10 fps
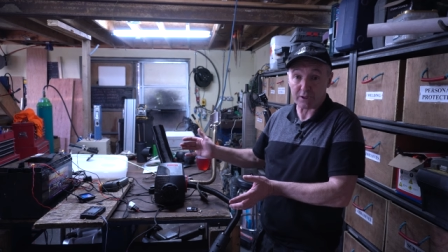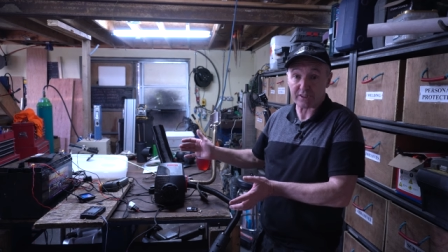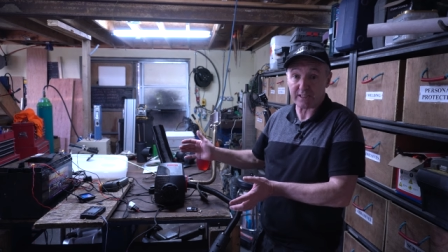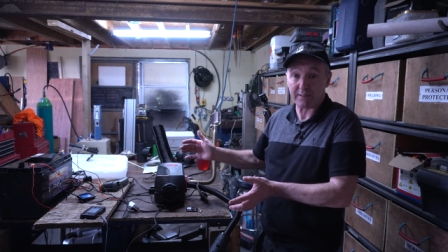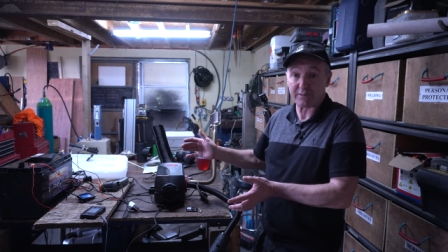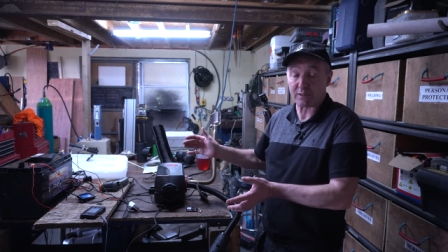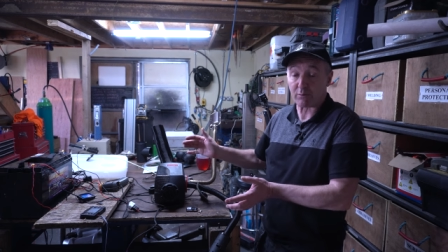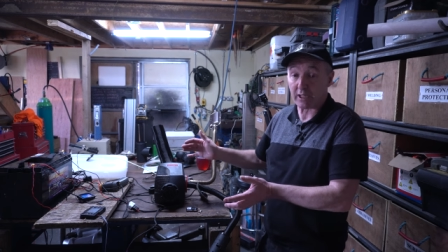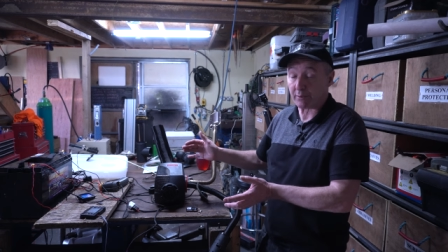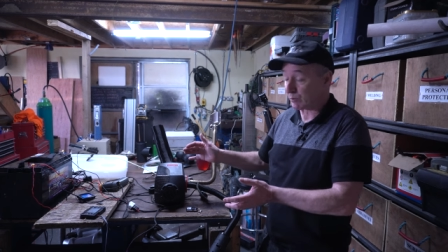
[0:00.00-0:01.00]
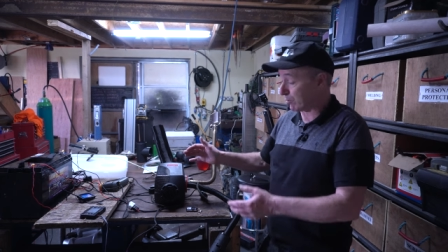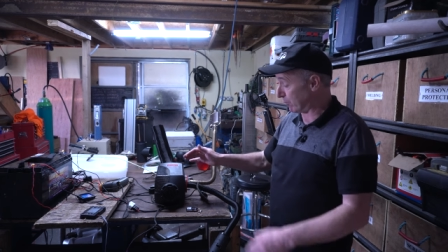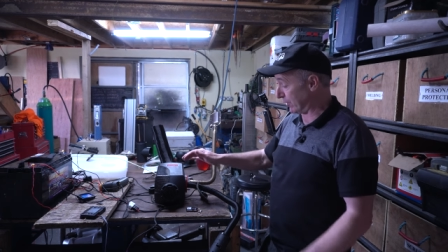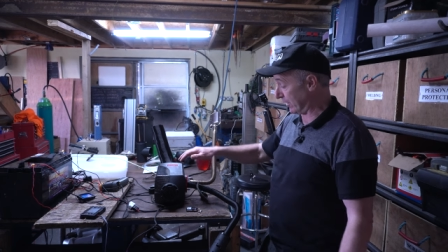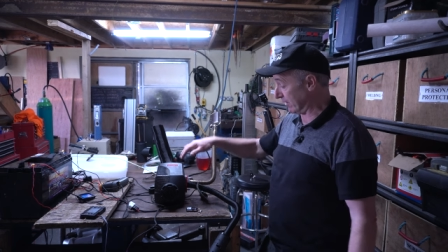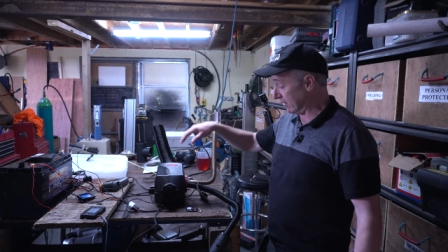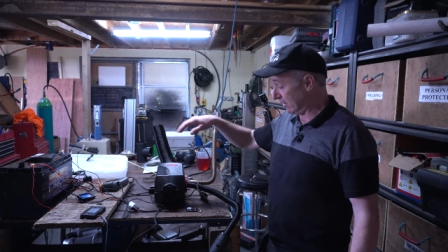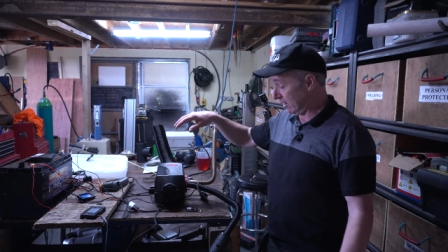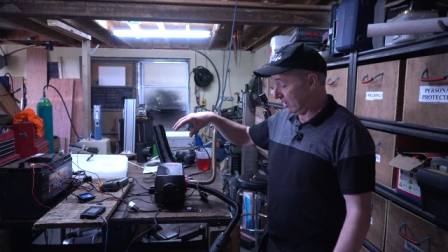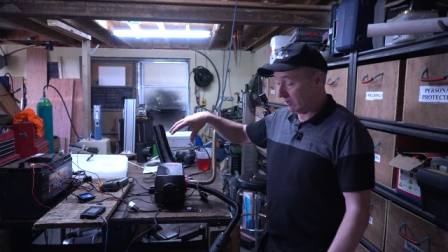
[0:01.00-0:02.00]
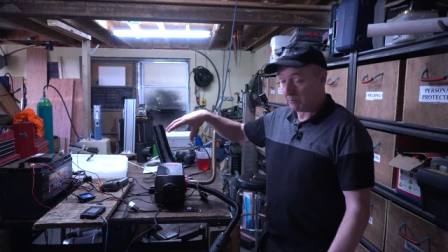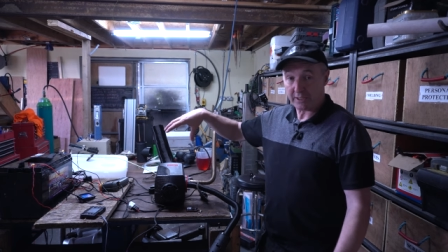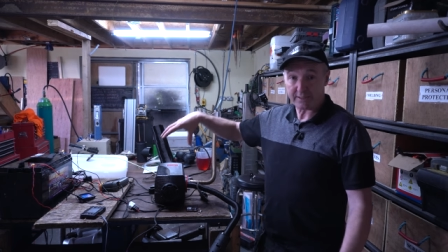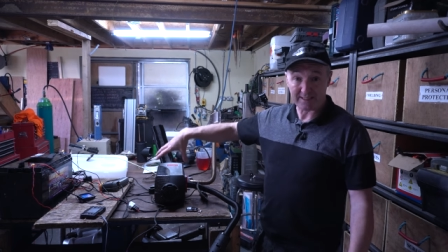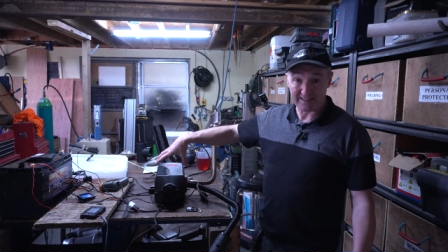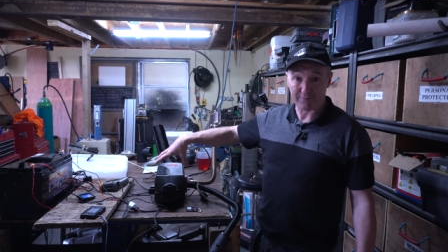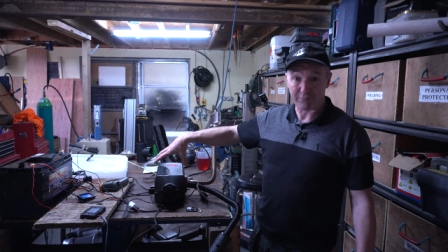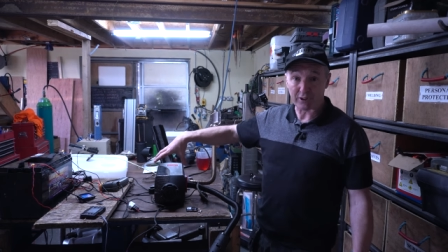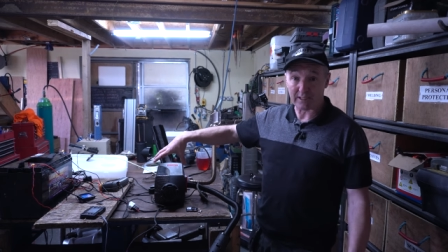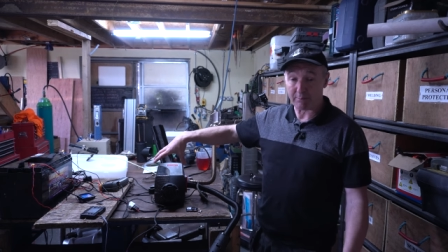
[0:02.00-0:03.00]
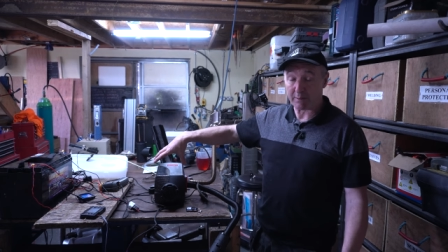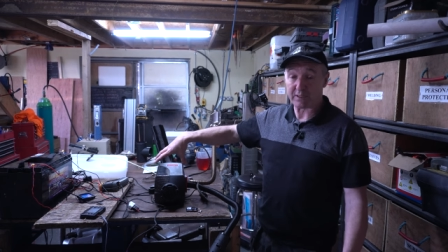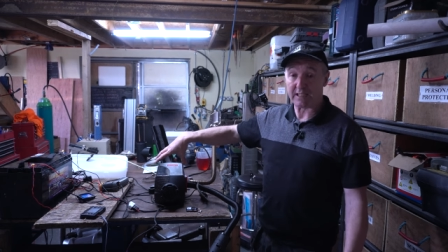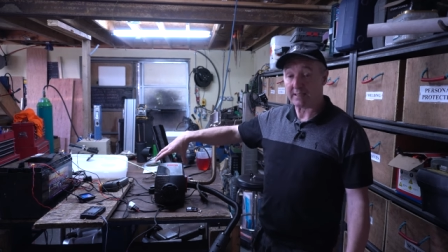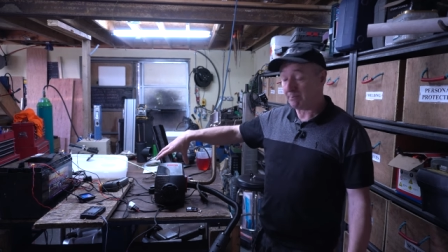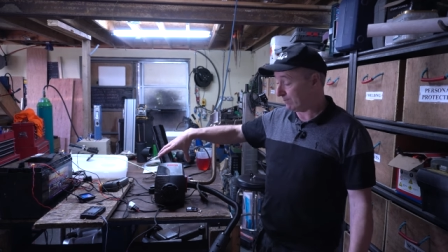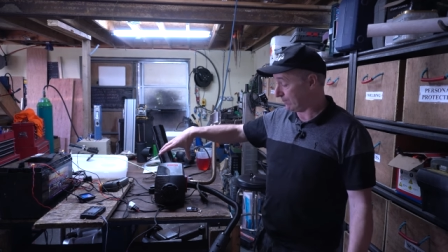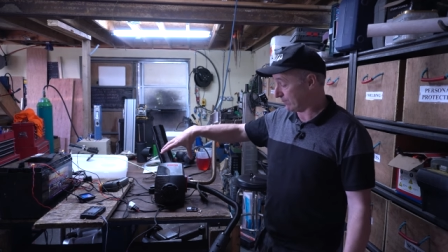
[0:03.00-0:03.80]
to yourself as to where you would put one in. But uh, this is the first time I've seen them.